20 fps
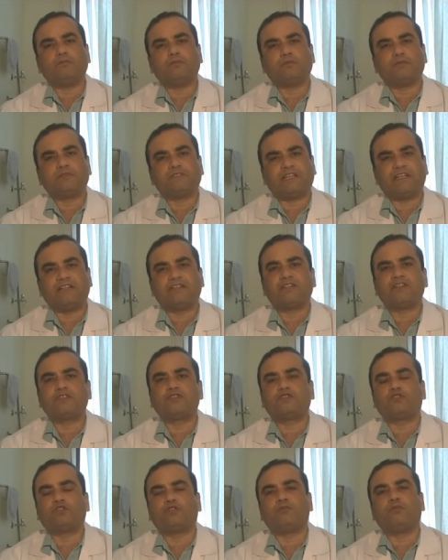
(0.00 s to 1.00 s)

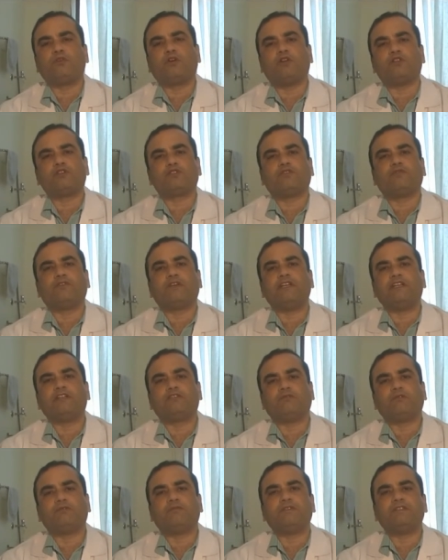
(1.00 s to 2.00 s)
centers should be also well
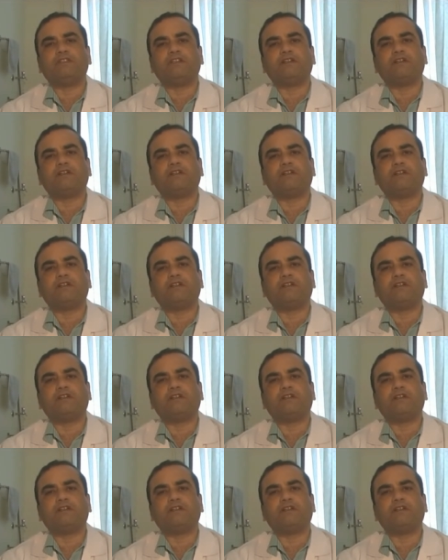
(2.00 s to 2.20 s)
equipped with